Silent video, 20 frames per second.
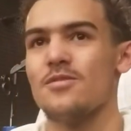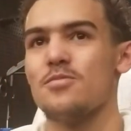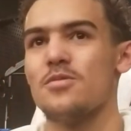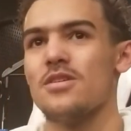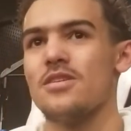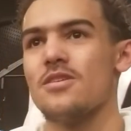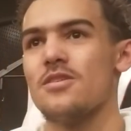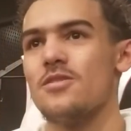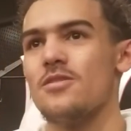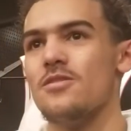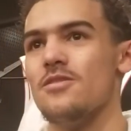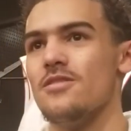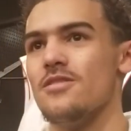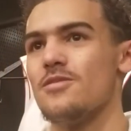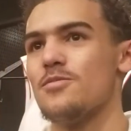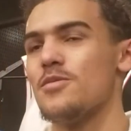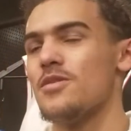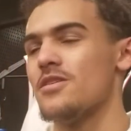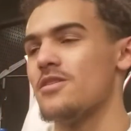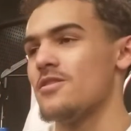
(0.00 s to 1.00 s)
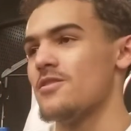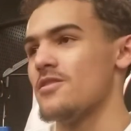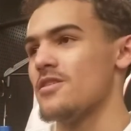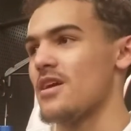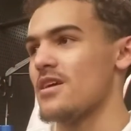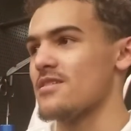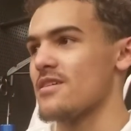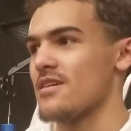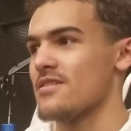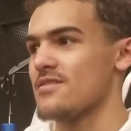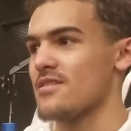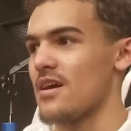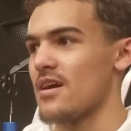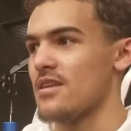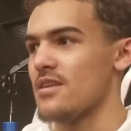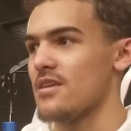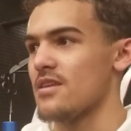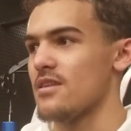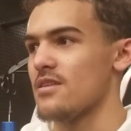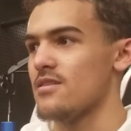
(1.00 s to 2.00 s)
pretty cool. It's pretty cool. And I
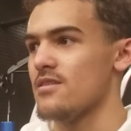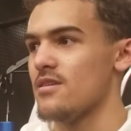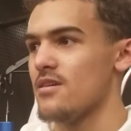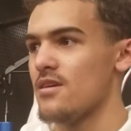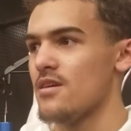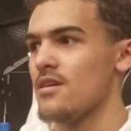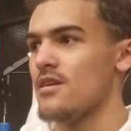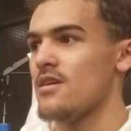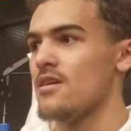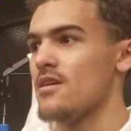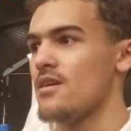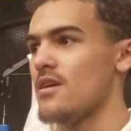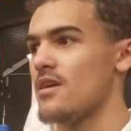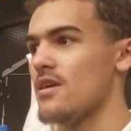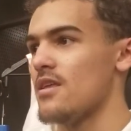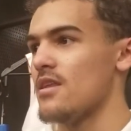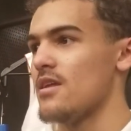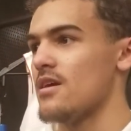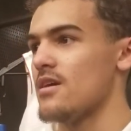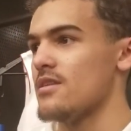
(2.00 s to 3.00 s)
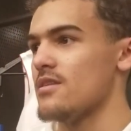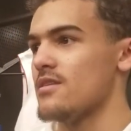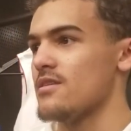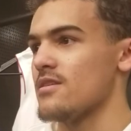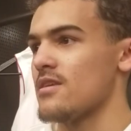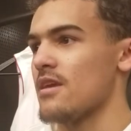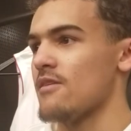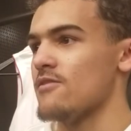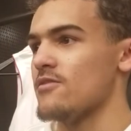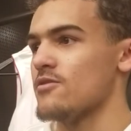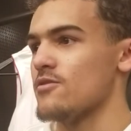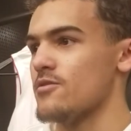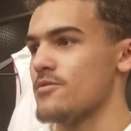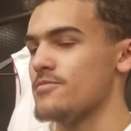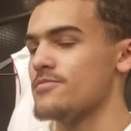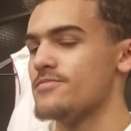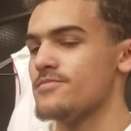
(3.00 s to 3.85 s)
signed it and gave it to him.